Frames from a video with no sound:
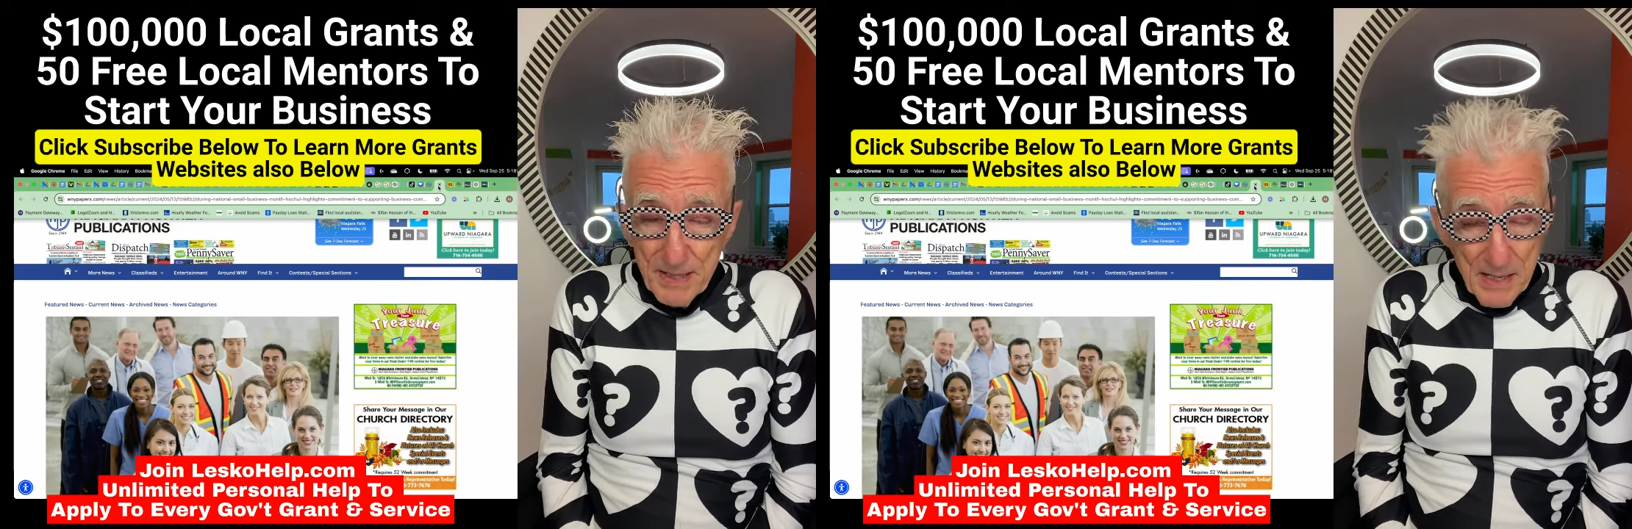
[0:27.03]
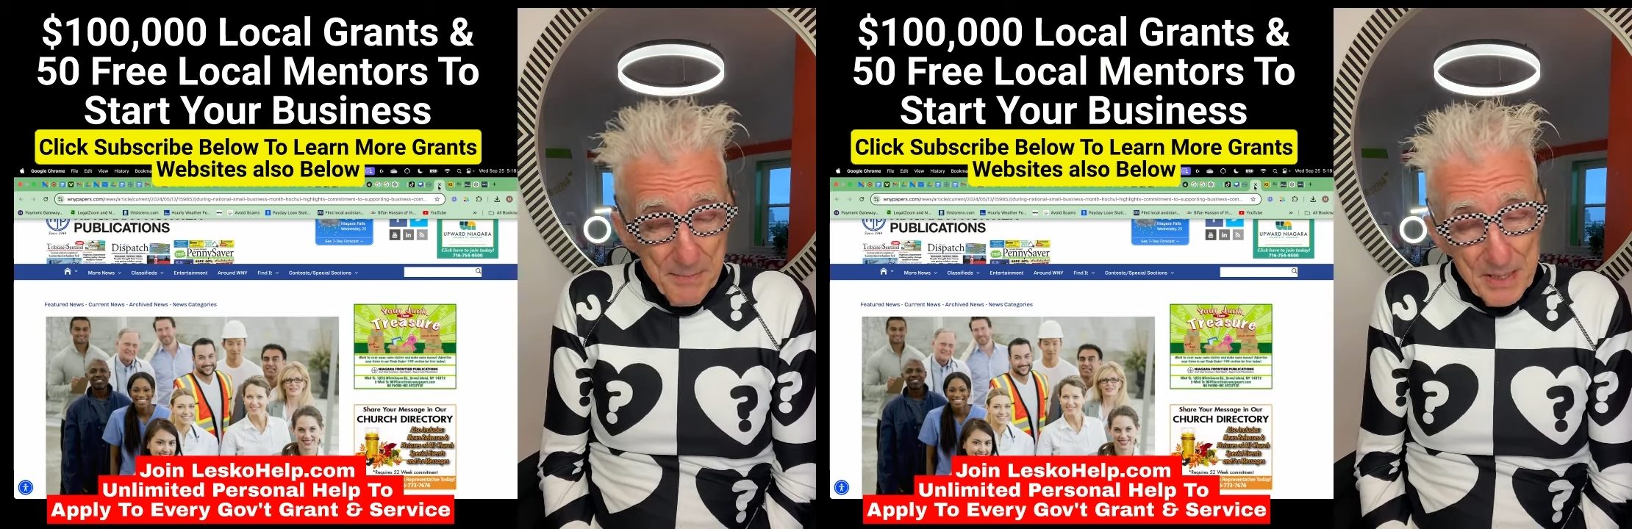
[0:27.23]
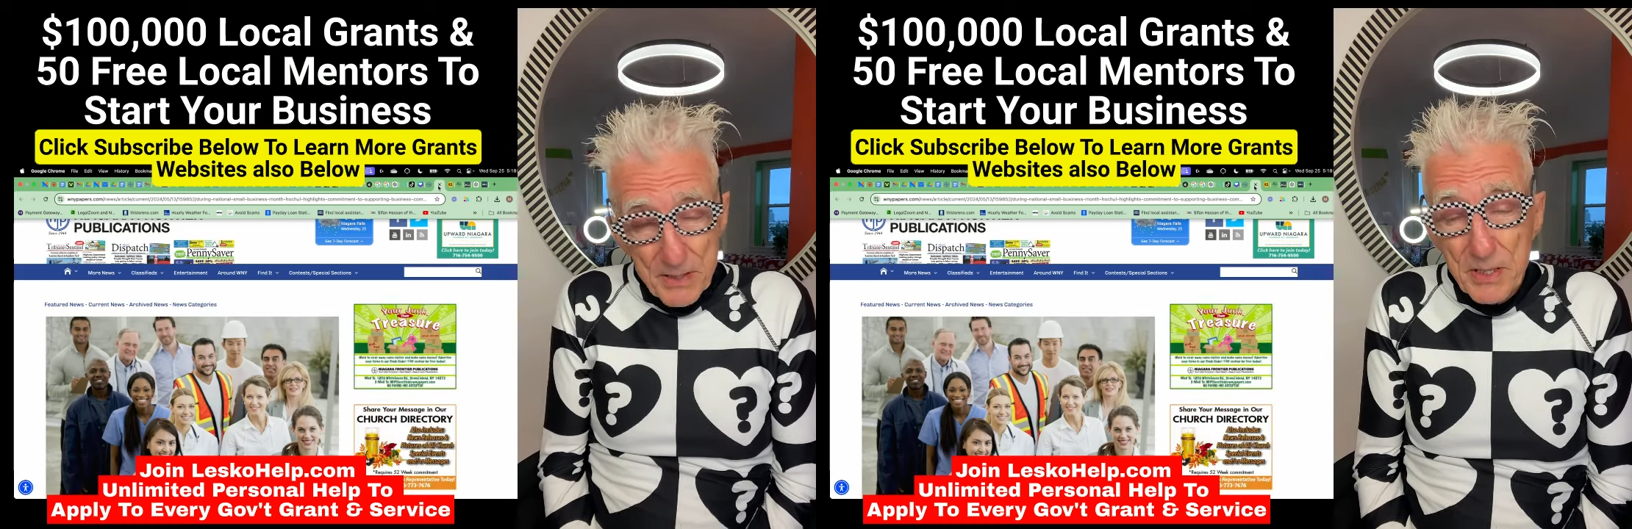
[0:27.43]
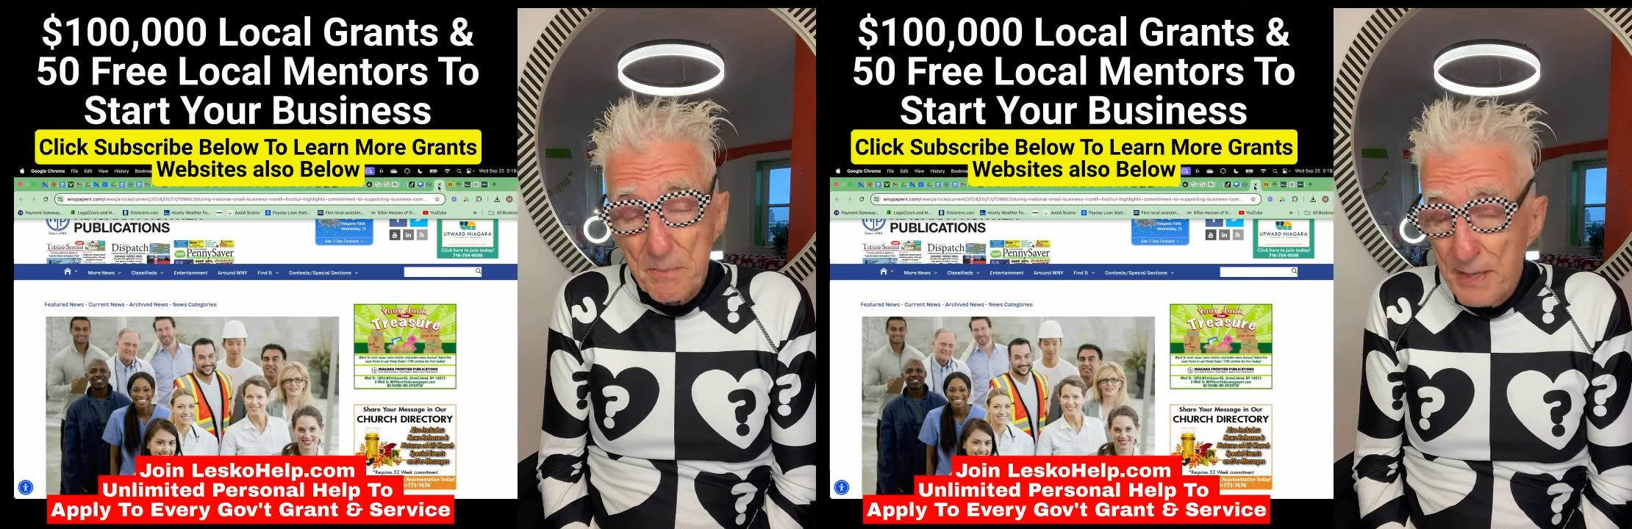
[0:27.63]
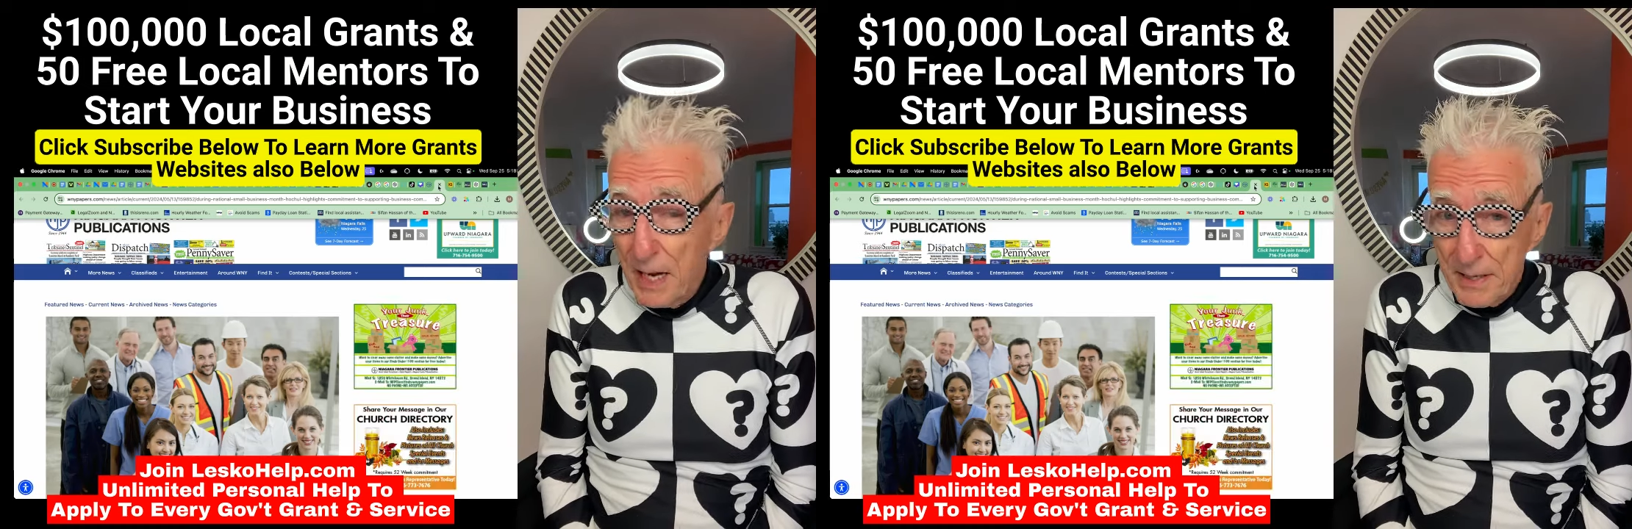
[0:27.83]
I mean, there's some
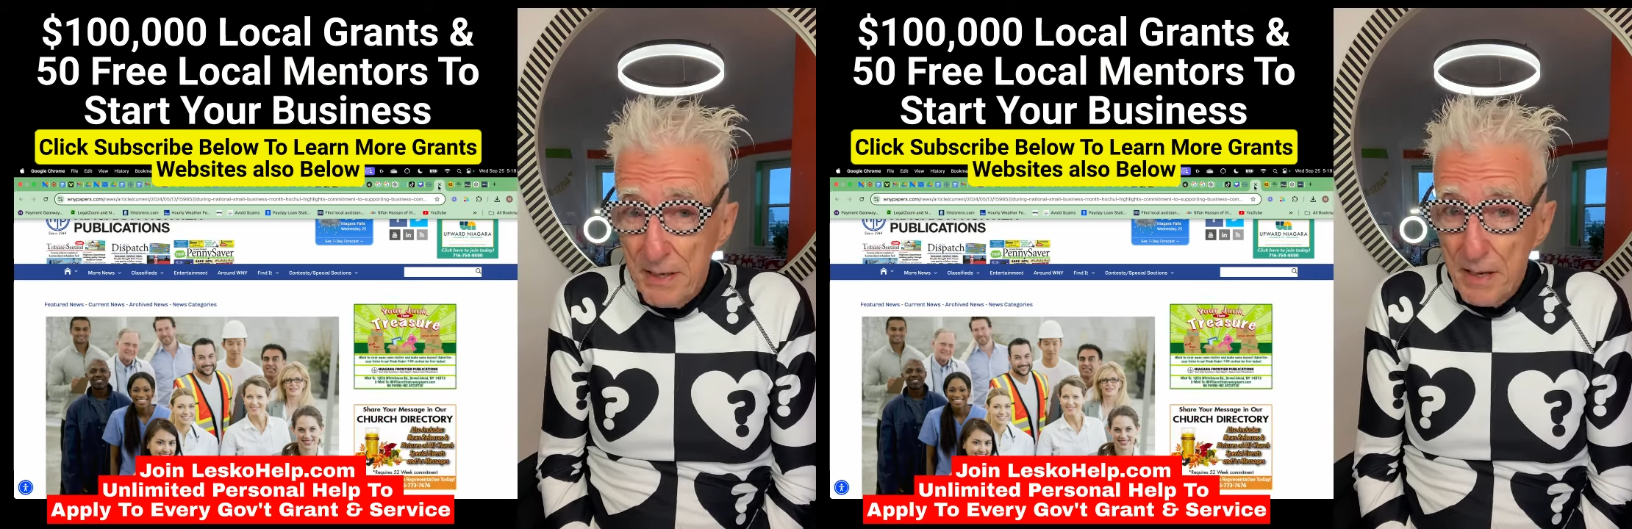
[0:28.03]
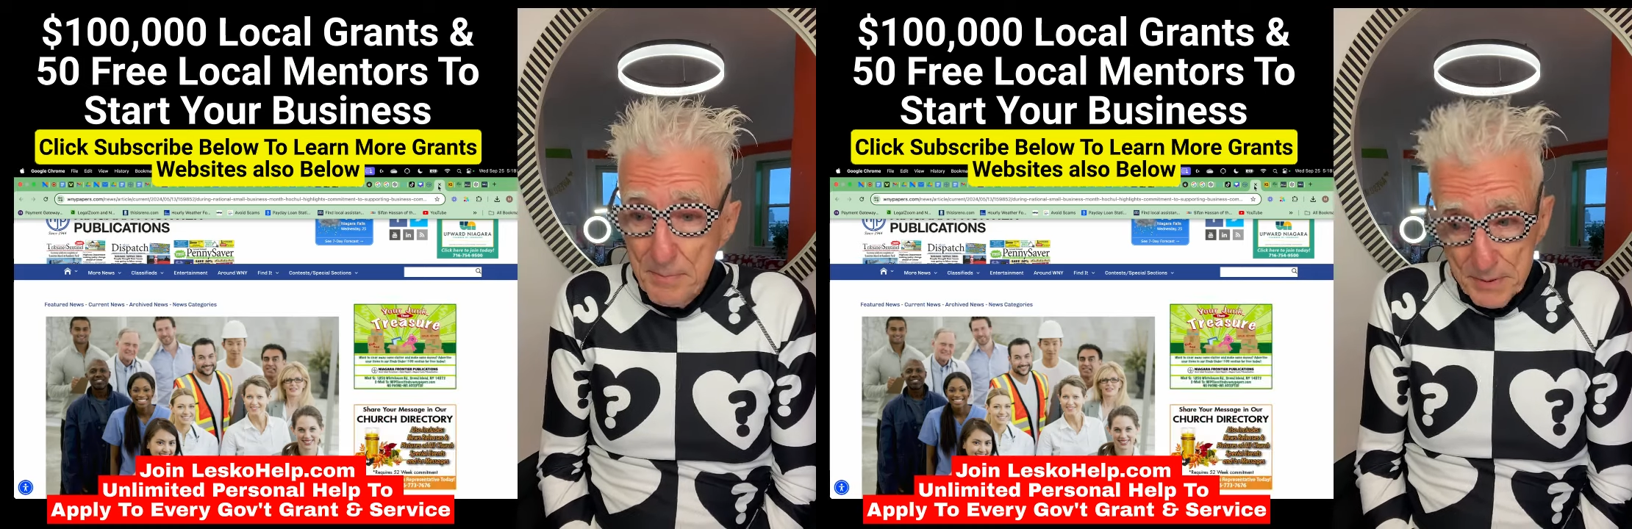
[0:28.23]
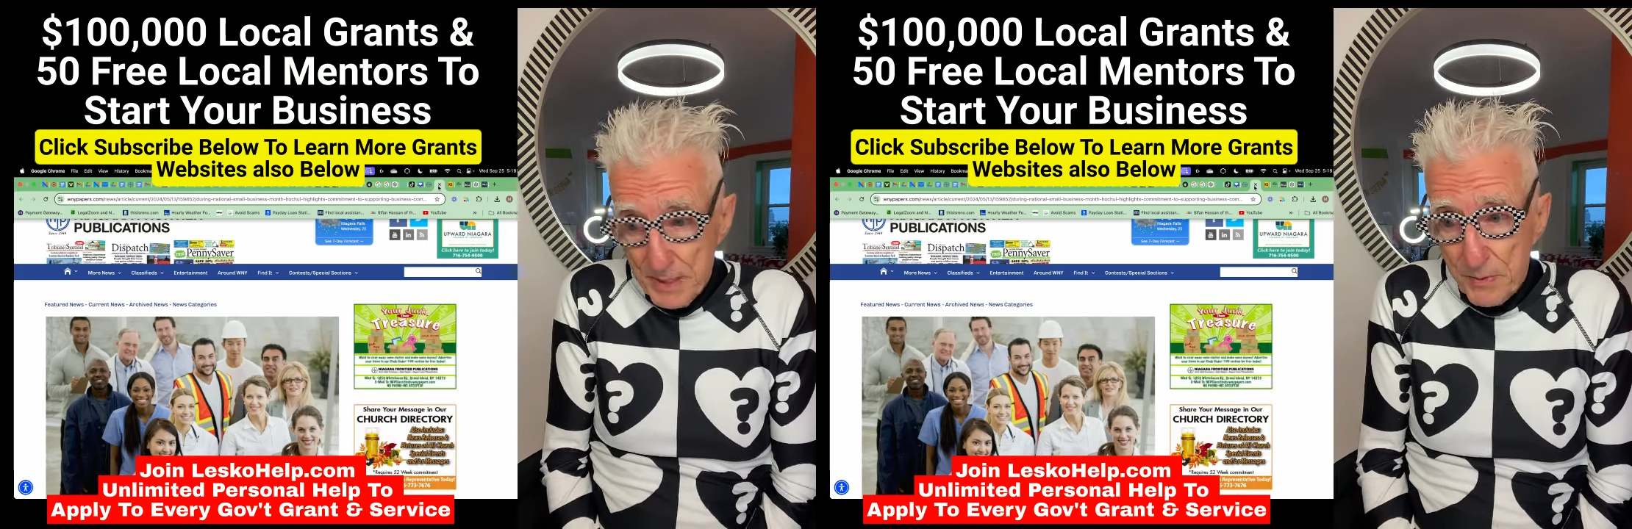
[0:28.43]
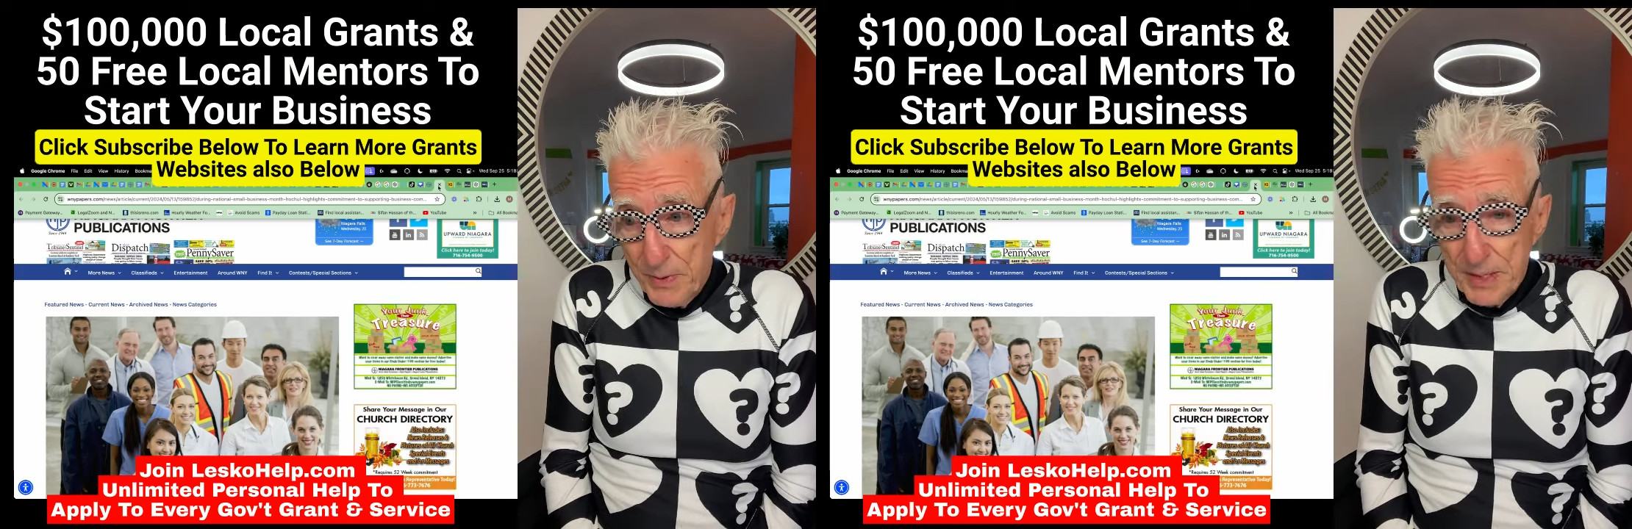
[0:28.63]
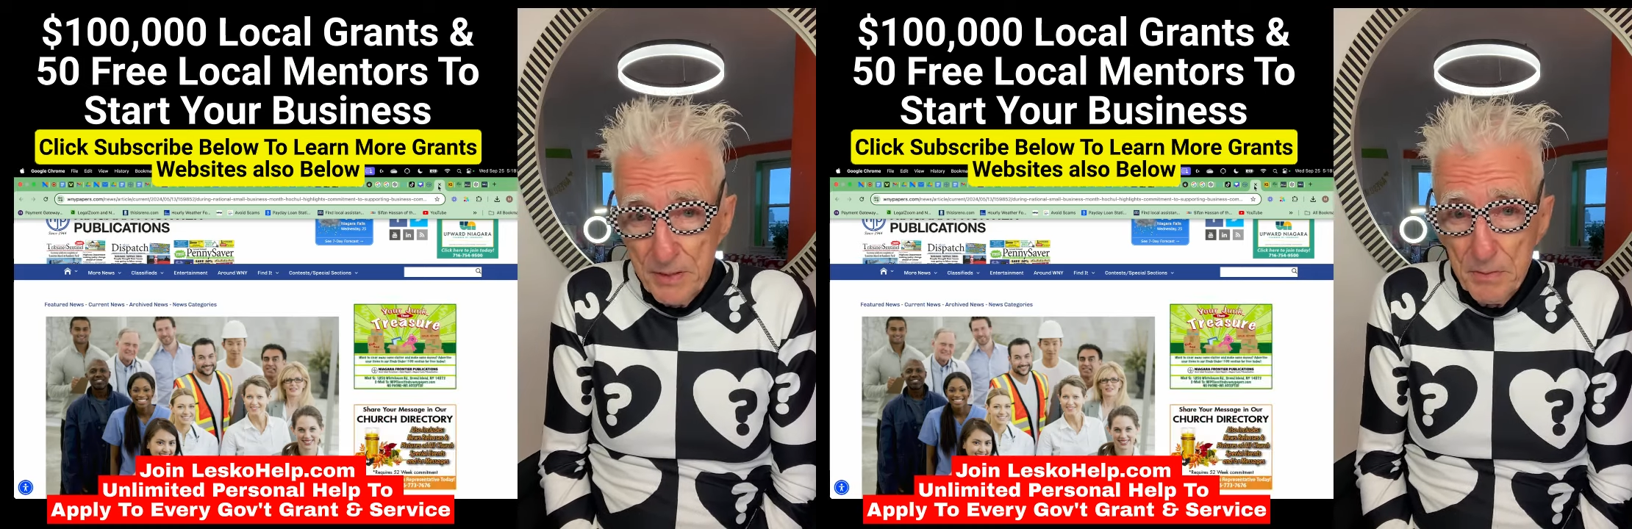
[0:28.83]
dot coms like
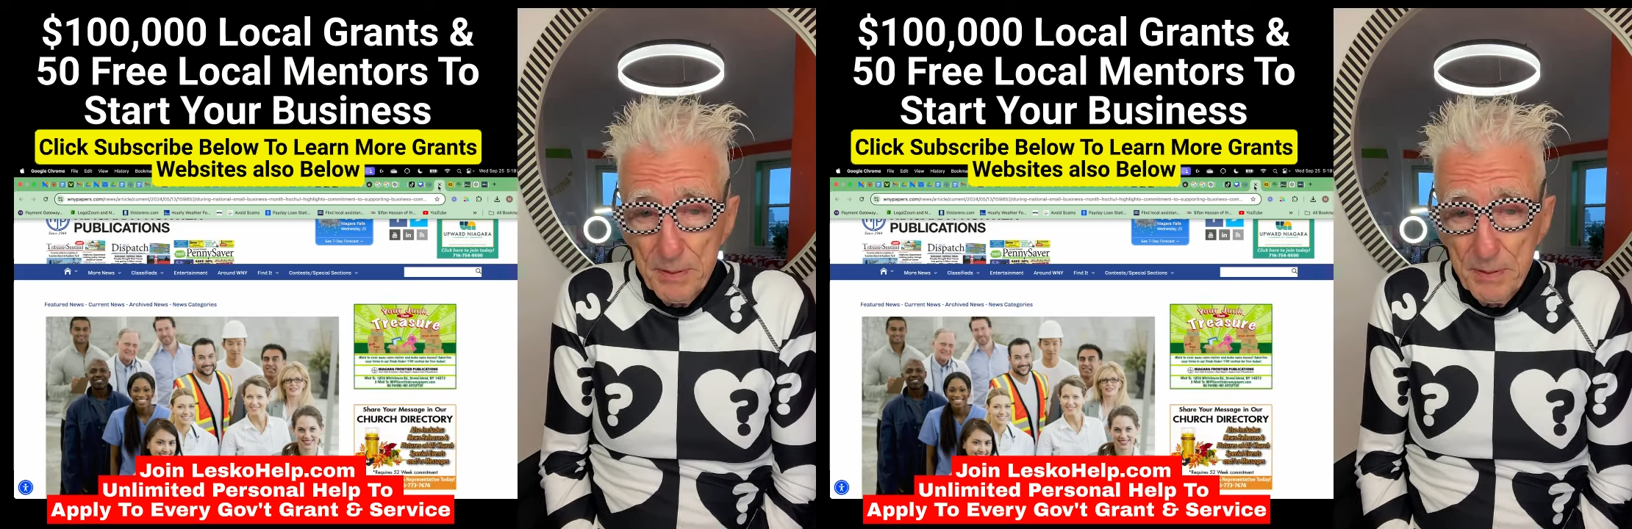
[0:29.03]
we do,